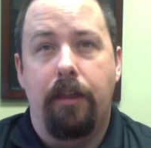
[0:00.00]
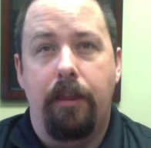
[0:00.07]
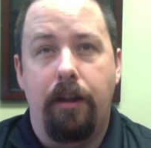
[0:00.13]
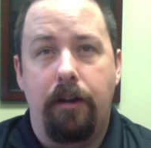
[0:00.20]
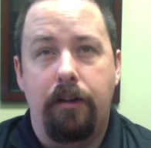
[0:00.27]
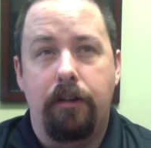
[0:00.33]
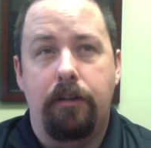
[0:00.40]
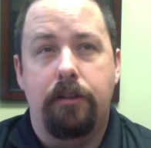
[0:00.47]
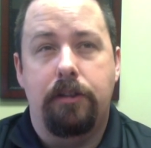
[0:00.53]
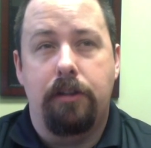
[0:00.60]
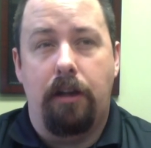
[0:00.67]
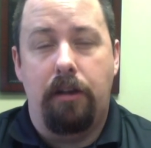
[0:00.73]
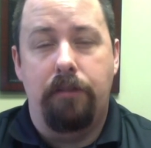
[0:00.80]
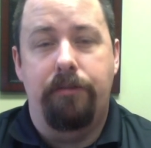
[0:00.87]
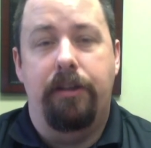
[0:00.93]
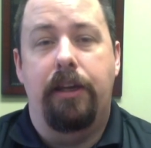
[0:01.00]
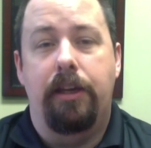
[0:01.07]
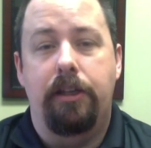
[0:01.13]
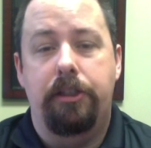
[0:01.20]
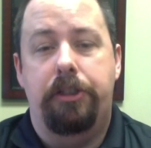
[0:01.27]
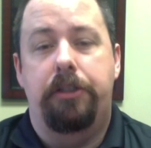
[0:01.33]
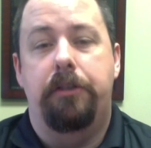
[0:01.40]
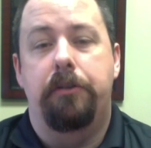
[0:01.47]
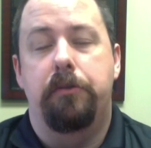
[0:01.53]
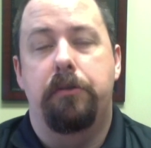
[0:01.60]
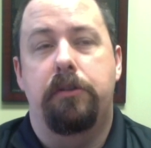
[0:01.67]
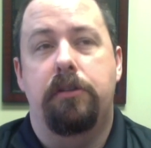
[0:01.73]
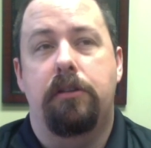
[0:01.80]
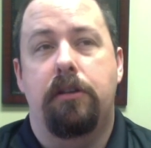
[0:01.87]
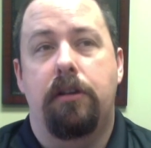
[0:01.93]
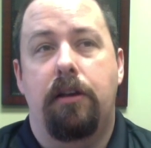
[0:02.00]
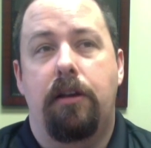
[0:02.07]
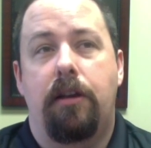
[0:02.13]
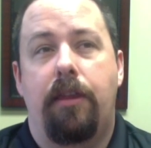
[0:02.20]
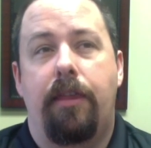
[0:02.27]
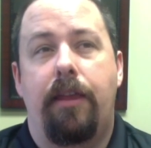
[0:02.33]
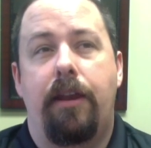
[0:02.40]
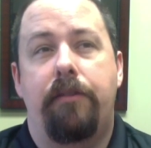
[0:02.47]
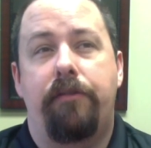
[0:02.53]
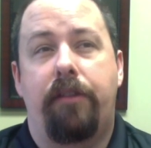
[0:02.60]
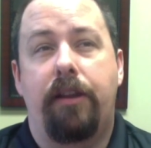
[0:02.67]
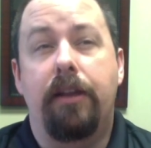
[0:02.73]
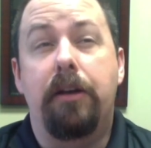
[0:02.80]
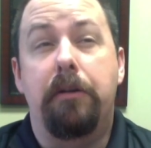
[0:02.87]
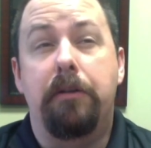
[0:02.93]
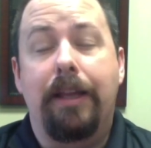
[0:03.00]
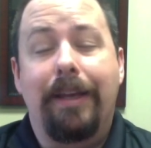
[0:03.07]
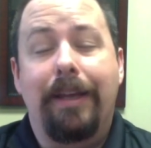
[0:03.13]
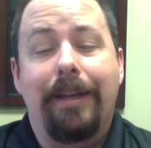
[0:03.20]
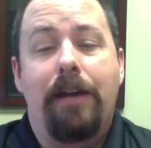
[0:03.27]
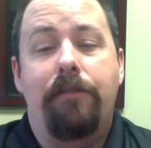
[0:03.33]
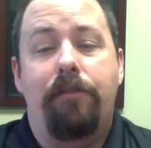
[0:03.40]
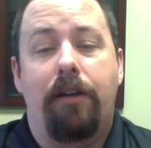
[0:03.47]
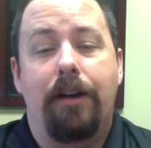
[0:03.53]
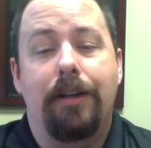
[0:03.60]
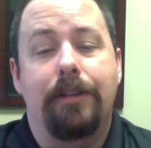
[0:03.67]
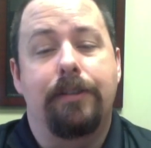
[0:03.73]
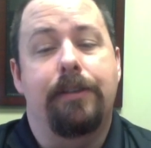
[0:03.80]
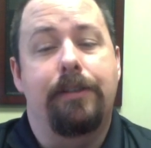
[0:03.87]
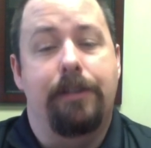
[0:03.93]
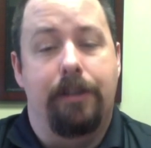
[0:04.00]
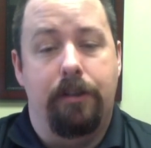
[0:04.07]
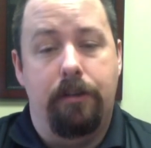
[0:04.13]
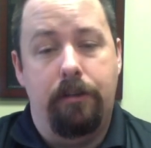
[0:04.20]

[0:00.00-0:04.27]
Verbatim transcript: they're solving issues that have literally never existed.